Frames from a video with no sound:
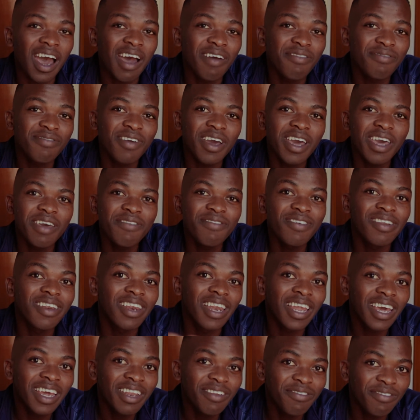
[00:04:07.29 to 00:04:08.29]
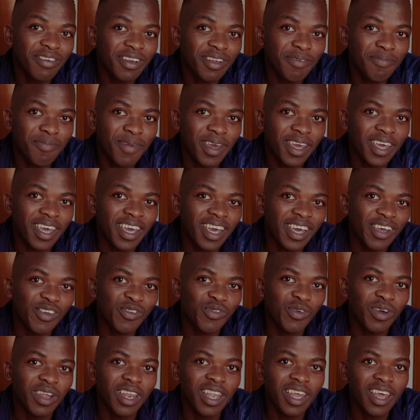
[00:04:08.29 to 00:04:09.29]
I haven't learned filmmaking
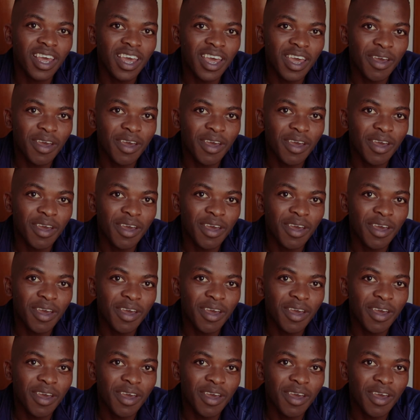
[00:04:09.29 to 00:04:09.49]
as well,